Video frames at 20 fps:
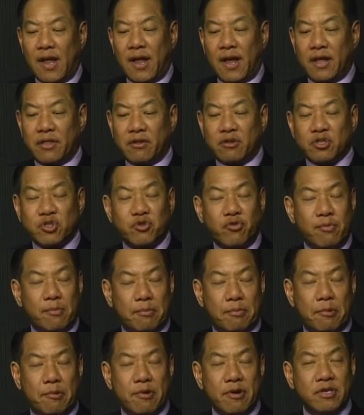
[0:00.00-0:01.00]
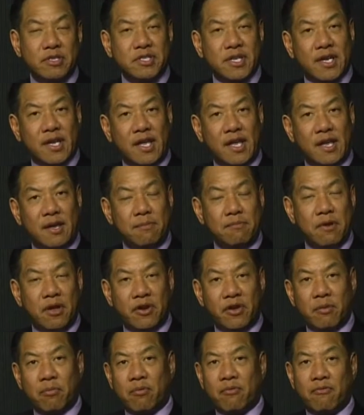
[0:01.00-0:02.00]
And those are important to keep and
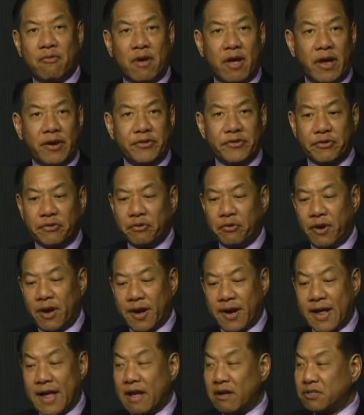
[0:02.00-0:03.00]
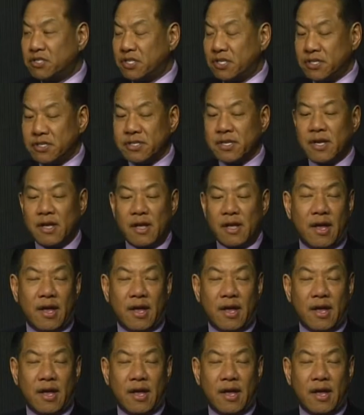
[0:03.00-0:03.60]
to provide to an accountant